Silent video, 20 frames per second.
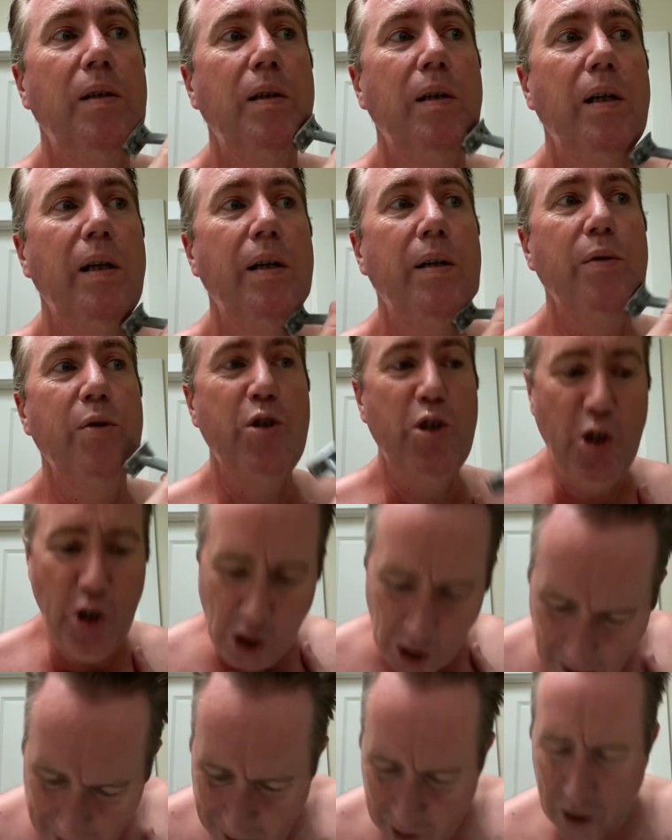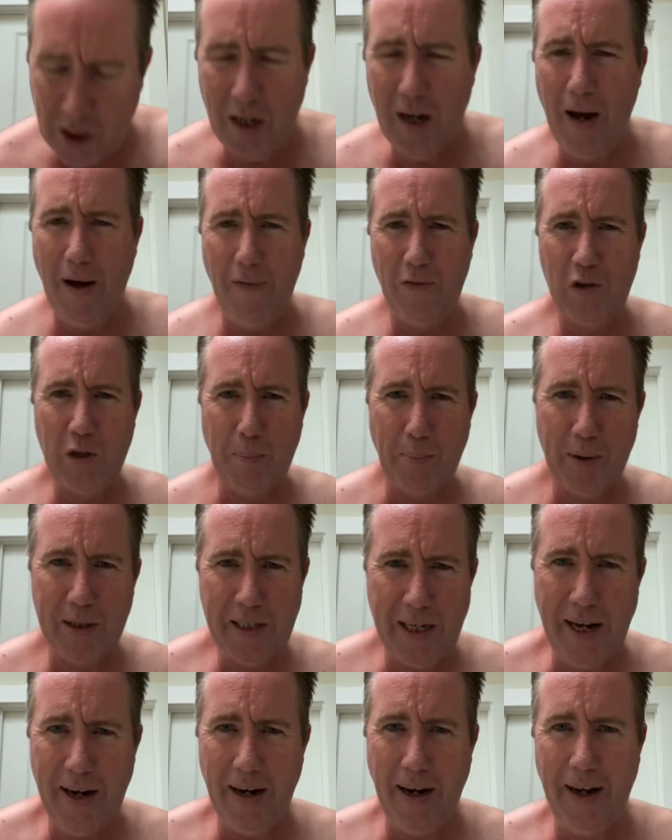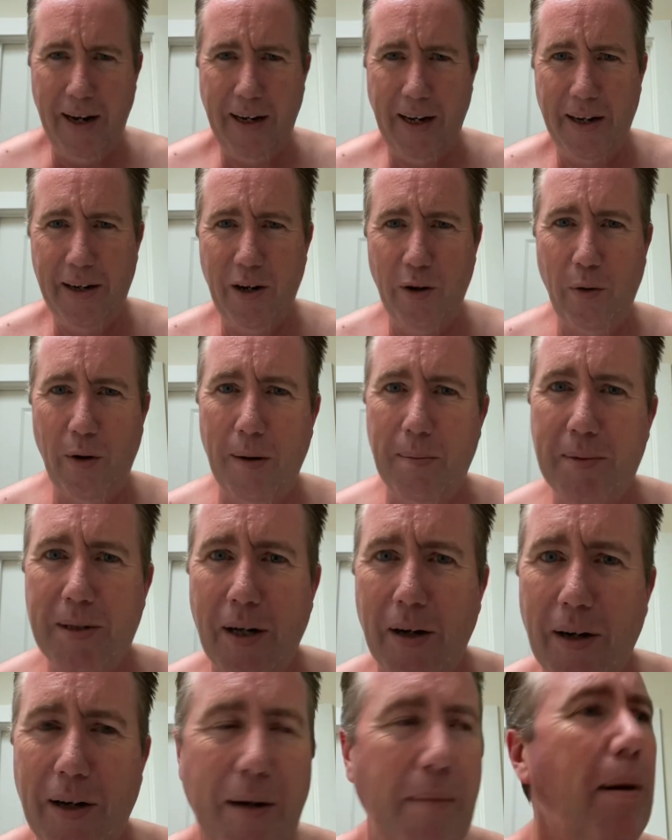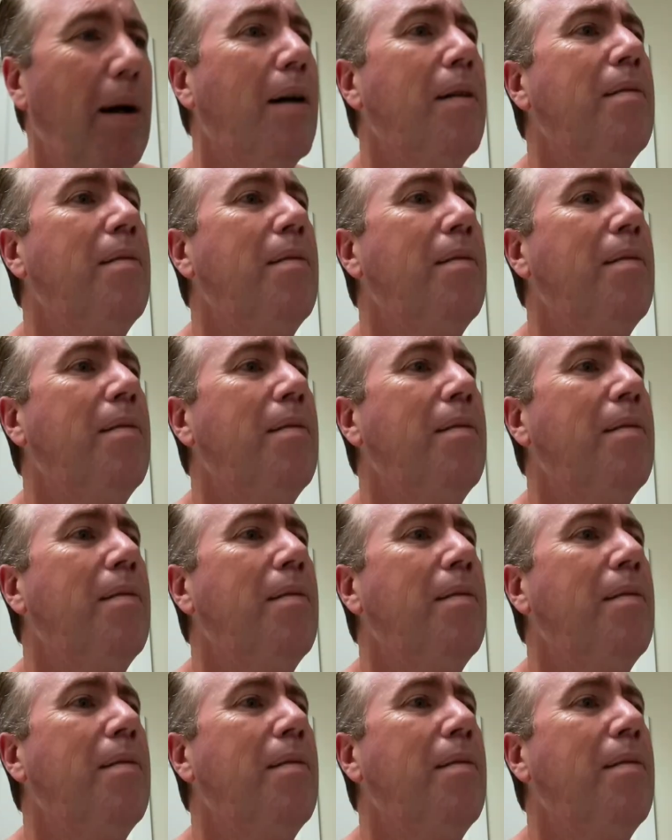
I know just enough to pretend like I know what I'm talking about.